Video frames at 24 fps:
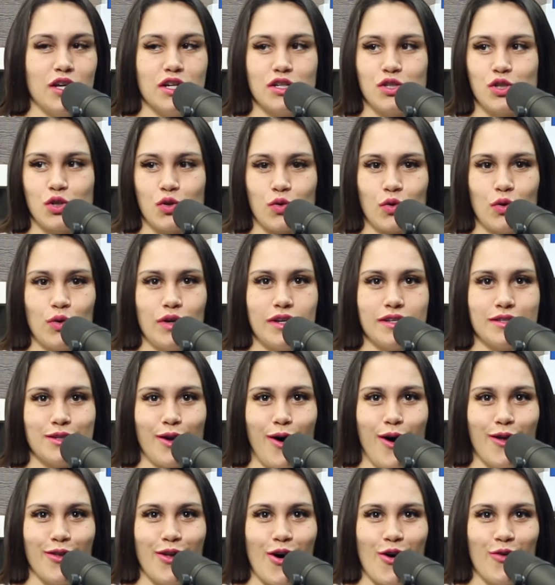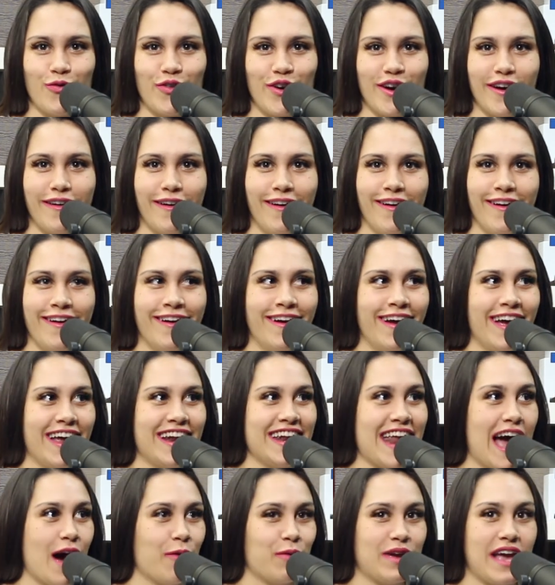You screwed us all over.
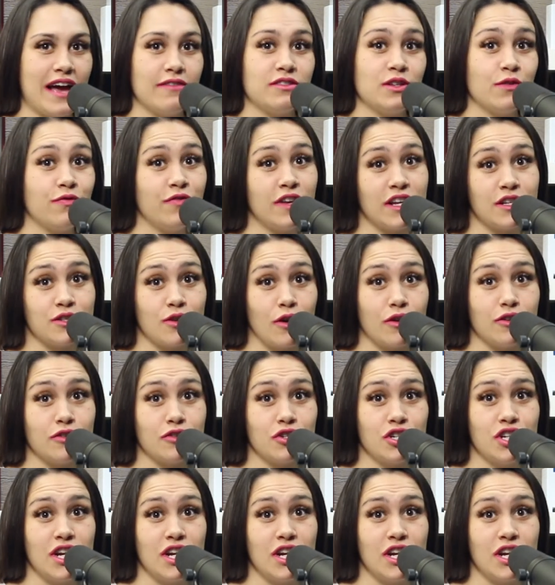Now we have to fix all your